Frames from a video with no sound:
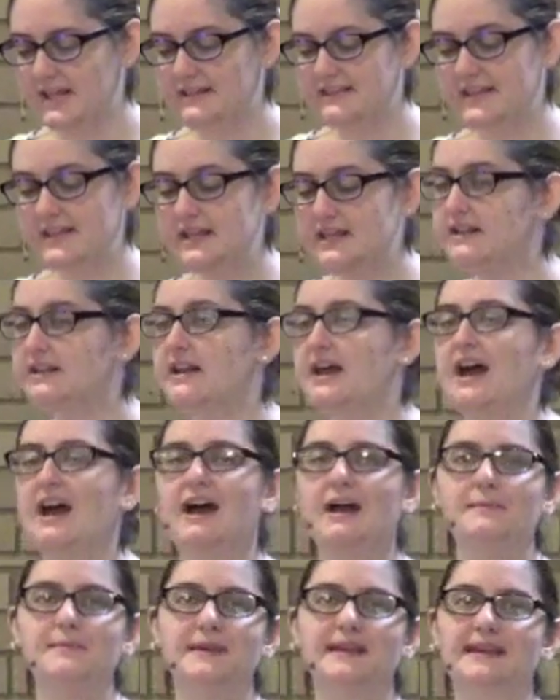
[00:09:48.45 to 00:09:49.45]
Then
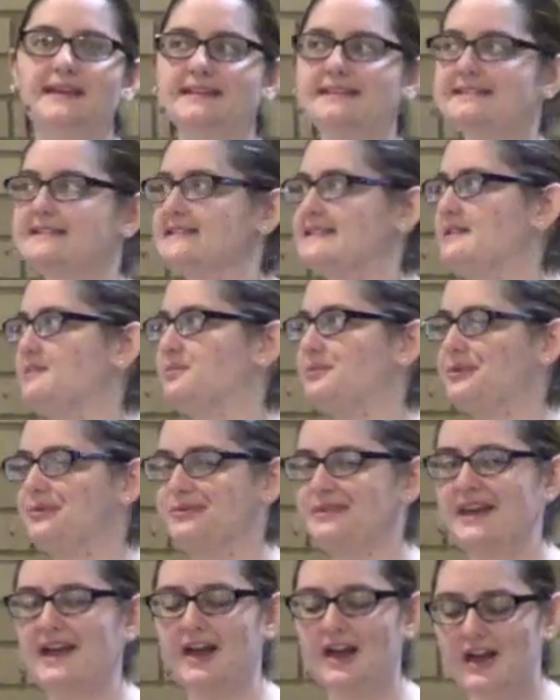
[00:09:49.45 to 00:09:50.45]
I began to see
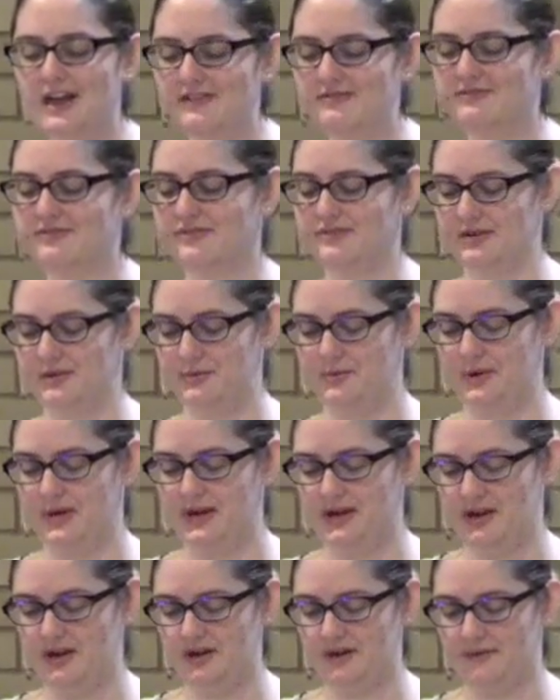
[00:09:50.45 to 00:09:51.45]
Ruth
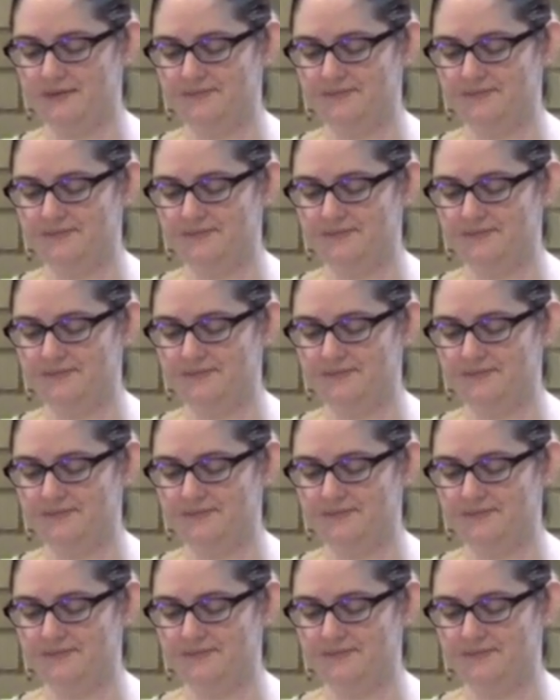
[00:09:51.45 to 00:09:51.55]
everywhere.